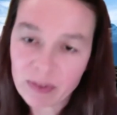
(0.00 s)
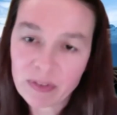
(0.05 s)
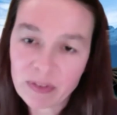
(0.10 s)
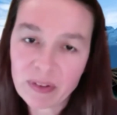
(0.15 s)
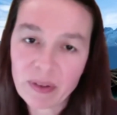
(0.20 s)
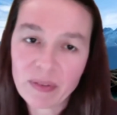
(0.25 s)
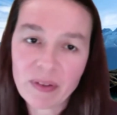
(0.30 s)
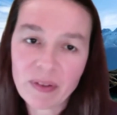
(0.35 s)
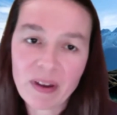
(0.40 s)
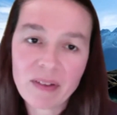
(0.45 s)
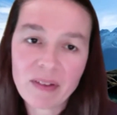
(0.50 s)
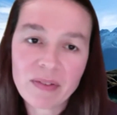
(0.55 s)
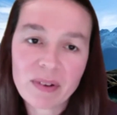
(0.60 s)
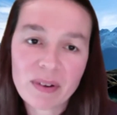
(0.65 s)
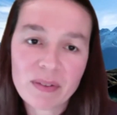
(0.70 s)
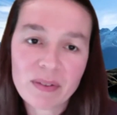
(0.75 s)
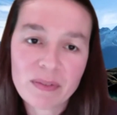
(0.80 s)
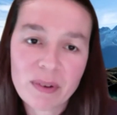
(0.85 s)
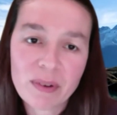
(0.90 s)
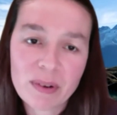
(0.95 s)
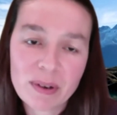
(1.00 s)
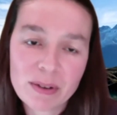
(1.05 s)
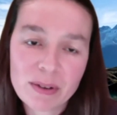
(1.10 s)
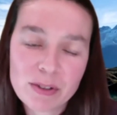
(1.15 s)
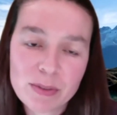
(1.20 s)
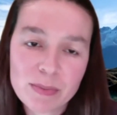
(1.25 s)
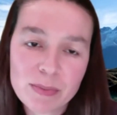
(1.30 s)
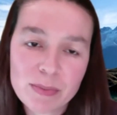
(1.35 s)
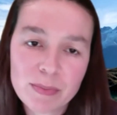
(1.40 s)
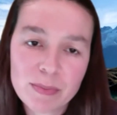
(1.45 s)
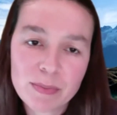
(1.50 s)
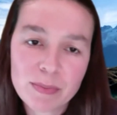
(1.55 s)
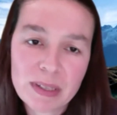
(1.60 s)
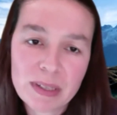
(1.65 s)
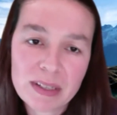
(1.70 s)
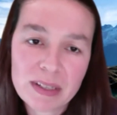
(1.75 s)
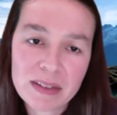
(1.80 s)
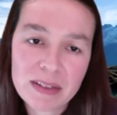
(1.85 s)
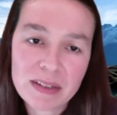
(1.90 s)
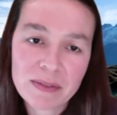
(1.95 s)
South Africa photos
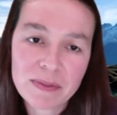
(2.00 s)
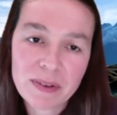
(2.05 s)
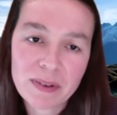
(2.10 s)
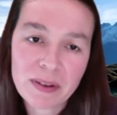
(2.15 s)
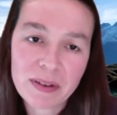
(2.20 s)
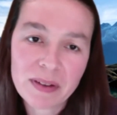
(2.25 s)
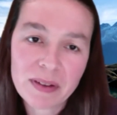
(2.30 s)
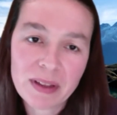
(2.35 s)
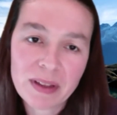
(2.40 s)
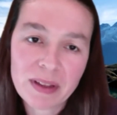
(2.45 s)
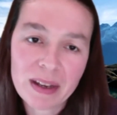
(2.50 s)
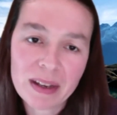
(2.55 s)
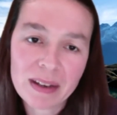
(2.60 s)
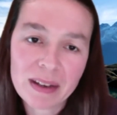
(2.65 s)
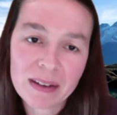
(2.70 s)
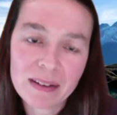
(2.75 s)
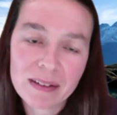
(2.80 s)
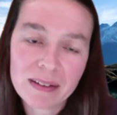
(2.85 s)
because I felt like,